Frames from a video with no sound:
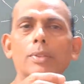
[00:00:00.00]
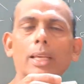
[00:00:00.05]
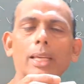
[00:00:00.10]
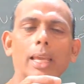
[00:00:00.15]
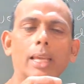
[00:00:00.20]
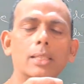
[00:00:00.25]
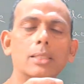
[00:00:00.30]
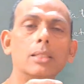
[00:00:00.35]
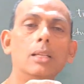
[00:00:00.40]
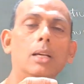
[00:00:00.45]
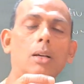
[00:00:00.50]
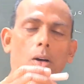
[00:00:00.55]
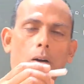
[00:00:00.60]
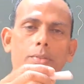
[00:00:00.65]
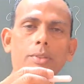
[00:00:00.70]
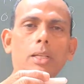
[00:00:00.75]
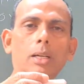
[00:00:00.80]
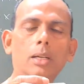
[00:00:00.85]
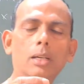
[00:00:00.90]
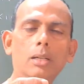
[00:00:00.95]
of the gas
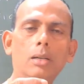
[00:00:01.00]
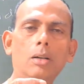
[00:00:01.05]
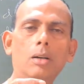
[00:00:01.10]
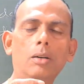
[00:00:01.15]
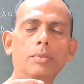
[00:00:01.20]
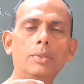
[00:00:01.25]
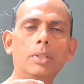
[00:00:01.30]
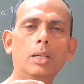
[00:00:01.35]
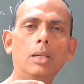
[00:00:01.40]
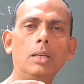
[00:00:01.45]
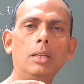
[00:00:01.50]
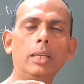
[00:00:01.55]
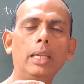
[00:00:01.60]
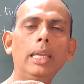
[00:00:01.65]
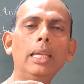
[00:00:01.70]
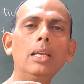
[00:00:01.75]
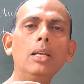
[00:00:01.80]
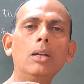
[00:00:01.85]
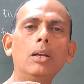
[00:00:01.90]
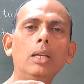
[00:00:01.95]
of the
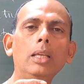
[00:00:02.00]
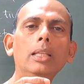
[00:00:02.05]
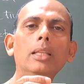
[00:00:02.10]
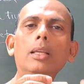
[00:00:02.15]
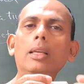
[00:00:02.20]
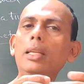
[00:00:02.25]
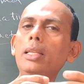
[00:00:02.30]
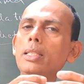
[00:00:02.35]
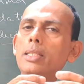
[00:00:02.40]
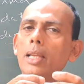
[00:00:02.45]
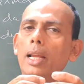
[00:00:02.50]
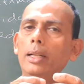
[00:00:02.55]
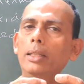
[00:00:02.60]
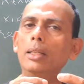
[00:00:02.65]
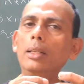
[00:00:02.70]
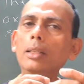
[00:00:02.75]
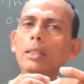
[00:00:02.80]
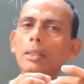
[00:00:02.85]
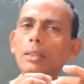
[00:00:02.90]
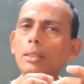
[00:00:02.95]
ink
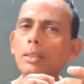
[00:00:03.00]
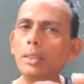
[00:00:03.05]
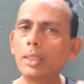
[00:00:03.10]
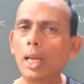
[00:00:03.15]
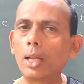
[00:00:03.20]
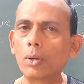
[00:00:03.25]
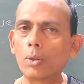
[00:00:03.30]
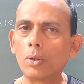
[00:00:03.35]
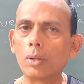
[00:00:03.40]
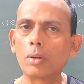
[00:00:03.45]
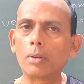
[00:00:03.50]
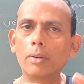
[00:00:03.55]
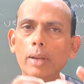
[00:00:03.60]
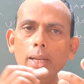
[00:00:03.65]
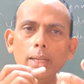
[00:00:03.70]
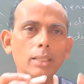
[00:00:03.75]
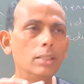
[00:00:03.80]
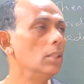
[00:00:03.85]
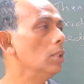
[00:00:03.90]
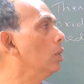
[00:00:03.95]
inside the charcoal,
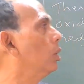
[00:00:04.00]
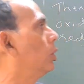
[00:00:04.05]
right?